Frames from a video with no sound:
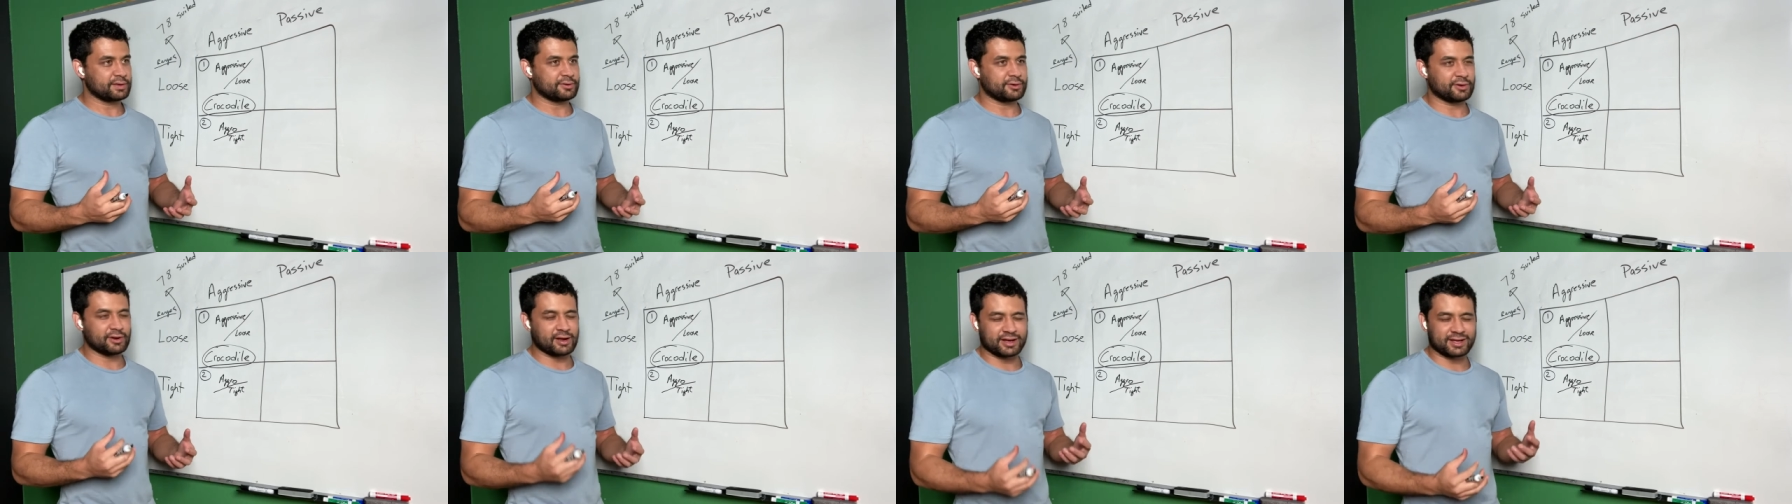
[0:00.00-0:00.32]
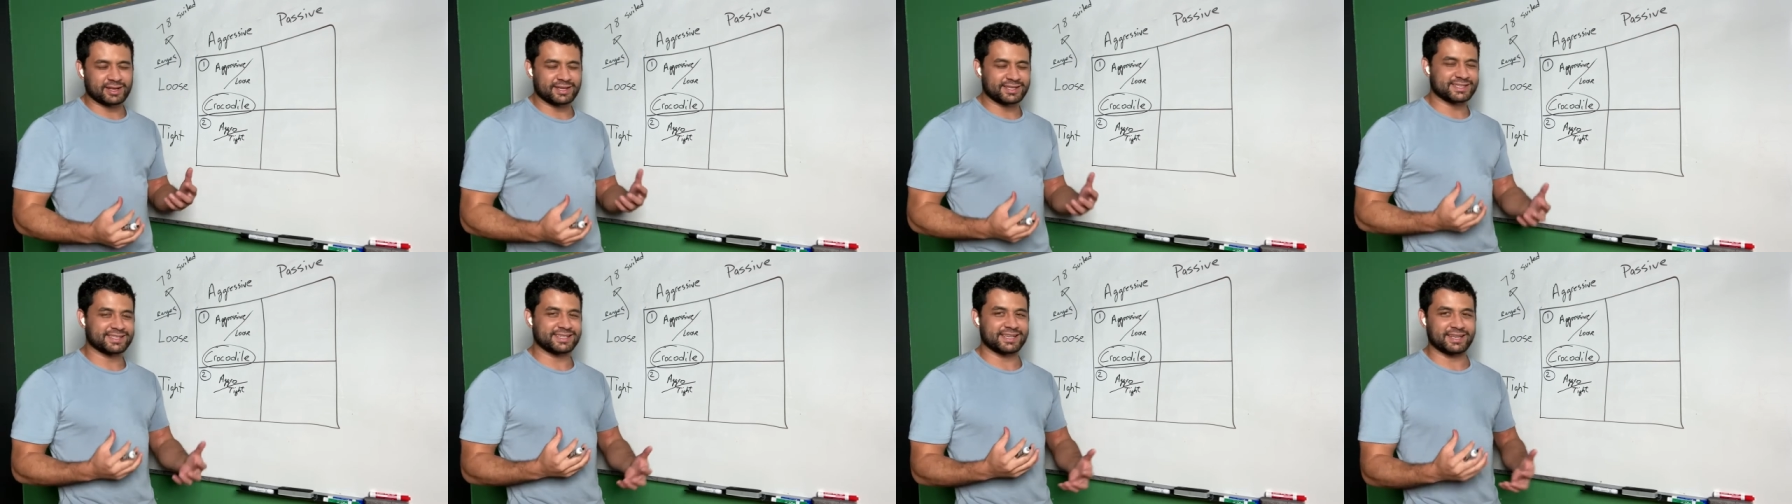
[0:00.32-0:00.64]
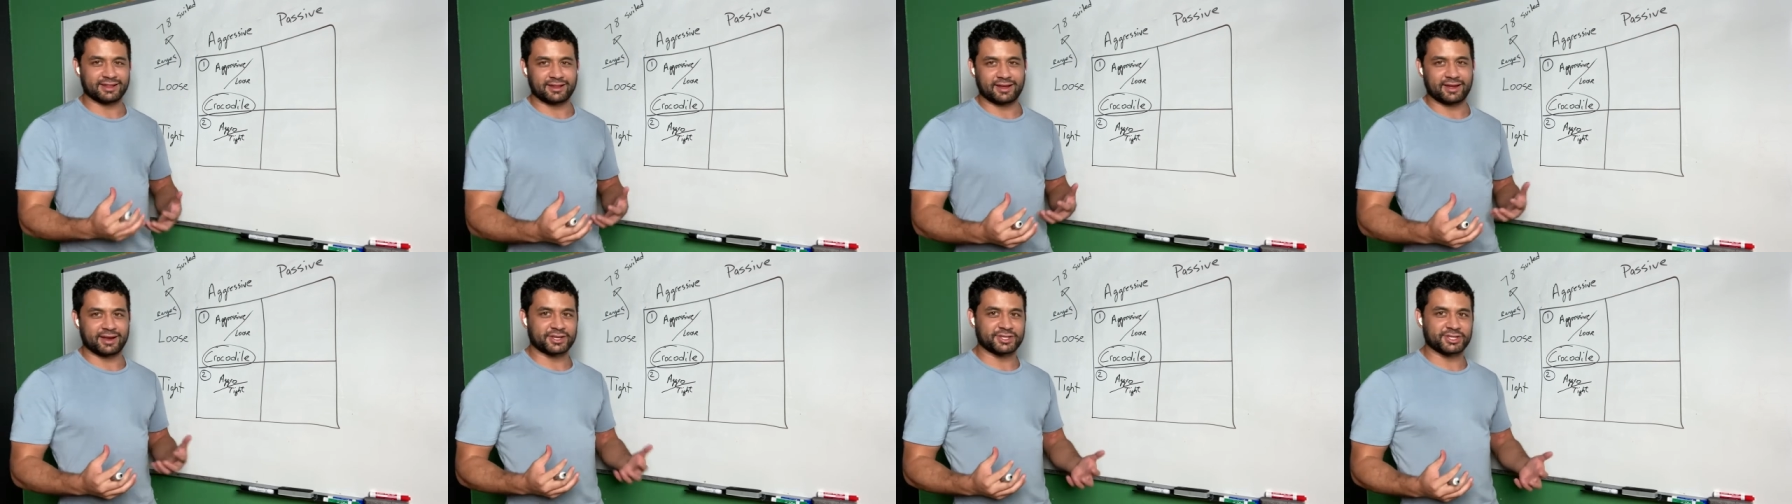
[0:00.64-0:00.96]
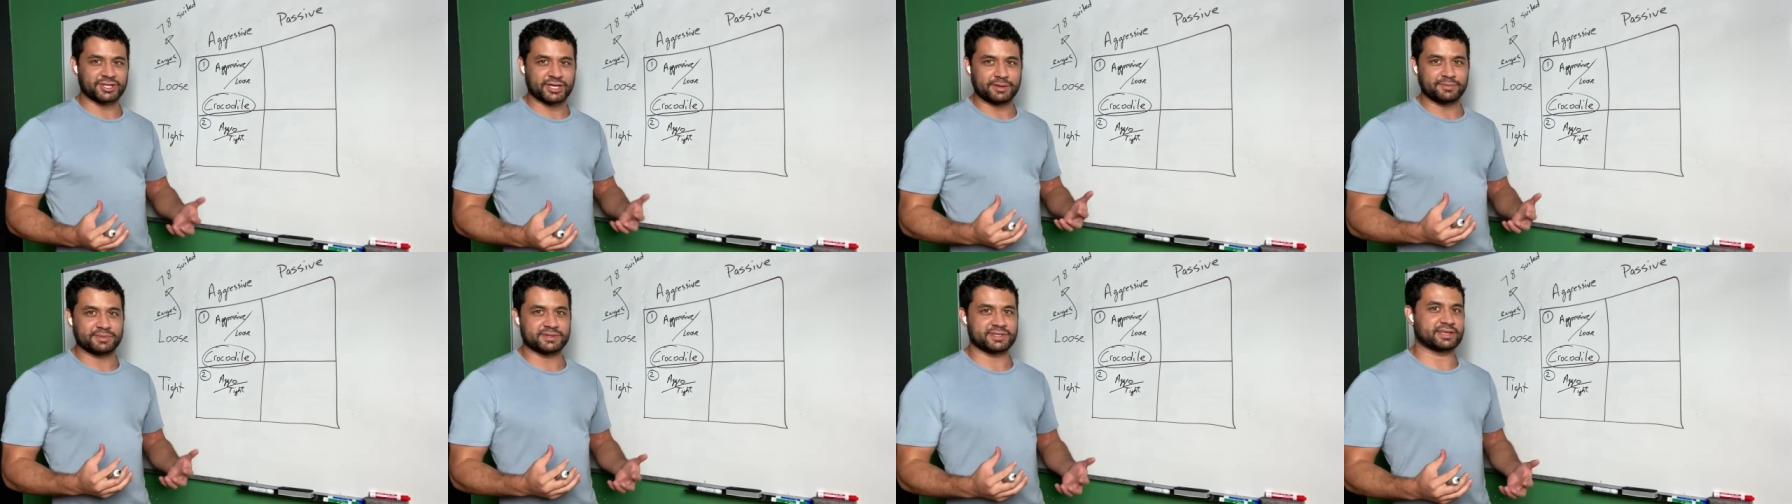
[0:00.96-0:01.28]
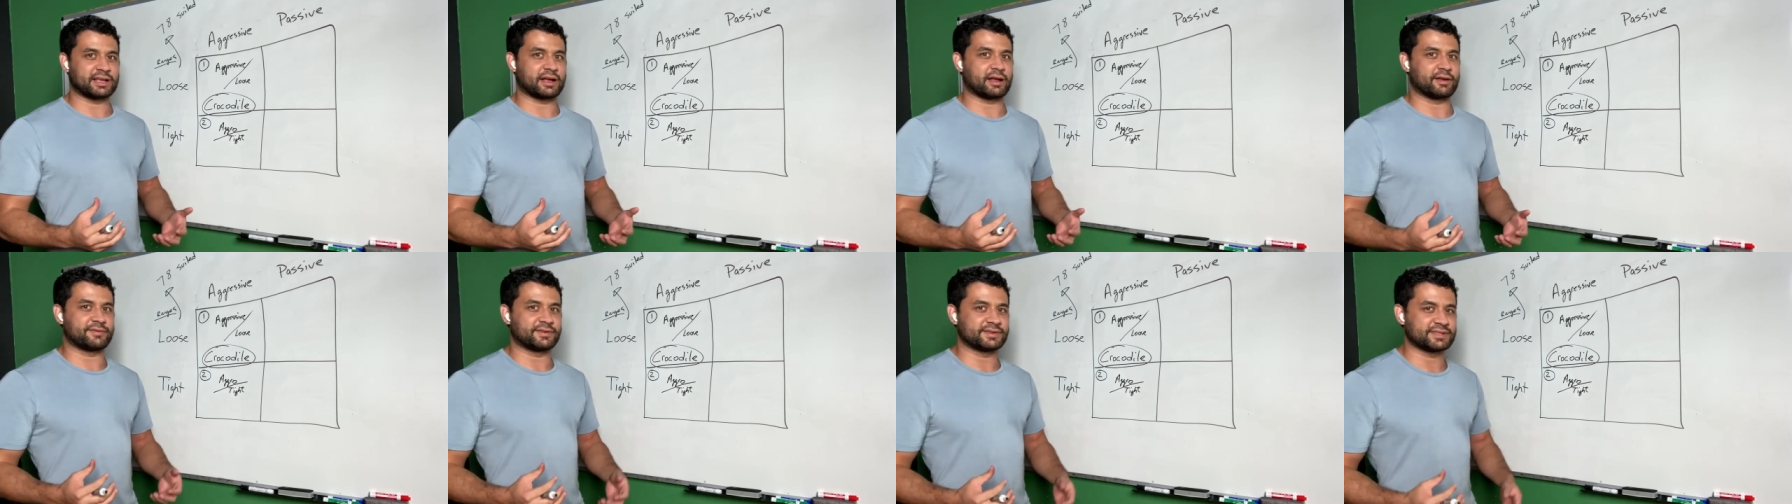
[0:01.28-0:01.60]
You're not going to see a lot of cheap
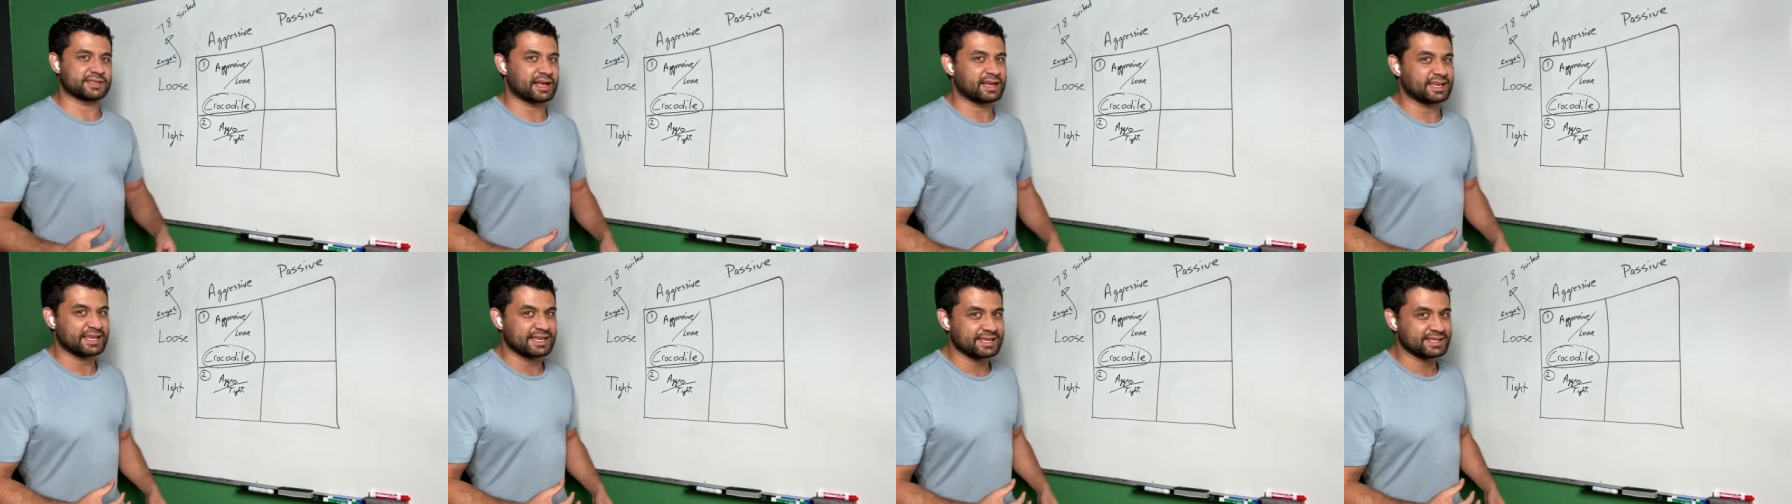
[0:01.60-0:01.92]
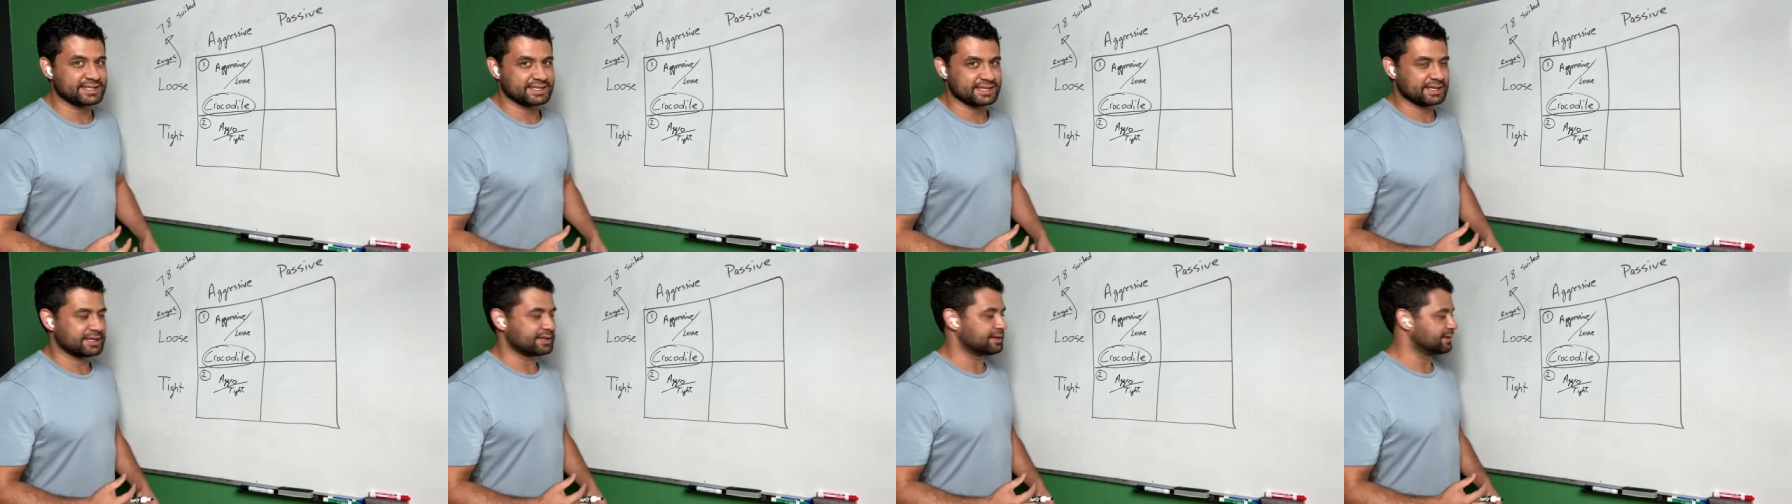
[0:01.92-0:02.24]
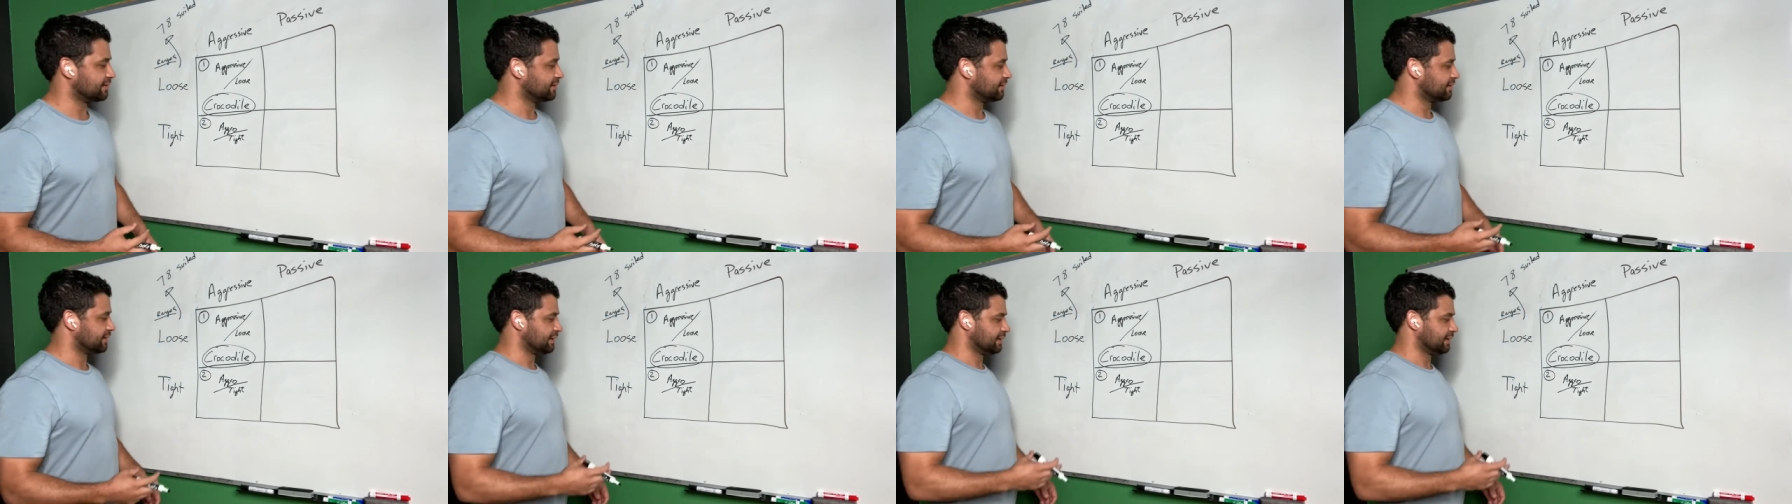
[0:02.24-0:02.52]
stuff. It's not easy.